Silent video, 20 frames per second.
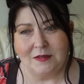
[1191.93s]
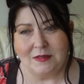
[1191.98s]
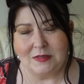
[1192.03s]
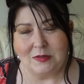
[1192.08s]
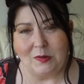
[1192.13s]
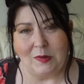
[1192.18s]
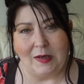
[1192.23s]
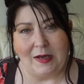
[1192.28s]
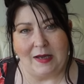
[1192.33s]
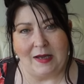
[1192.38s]

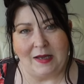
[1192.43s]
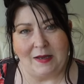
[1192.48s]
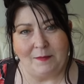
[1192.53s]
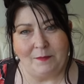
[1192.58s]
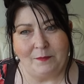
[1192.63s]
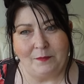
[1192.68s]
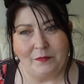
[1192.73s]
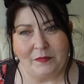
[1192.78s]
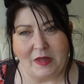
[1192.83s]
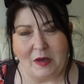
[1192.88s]
So
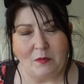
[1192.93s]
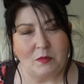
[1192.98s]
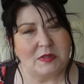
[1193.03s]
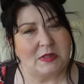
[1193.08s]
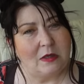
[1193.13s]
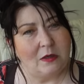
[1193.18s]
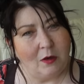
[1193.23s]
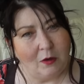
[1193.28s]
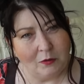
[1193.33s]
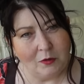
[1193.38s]
um, that
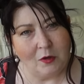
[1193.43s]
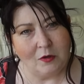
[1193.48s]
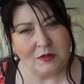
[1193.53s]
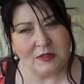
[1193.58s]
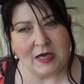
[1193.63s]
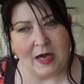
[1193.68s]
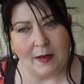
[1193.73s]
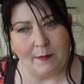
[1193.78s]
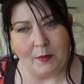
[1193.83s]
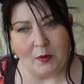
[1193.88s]
was a long,
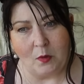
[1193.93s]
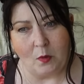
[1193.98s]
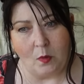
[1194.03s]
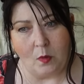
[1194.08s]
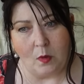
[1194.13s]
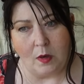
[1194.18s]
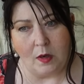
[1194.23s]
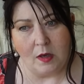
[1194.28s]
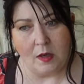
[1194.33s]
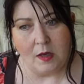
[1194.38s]
long time
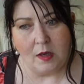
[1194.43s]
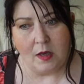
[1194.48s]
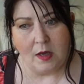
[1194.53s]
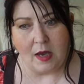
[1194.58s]
ago.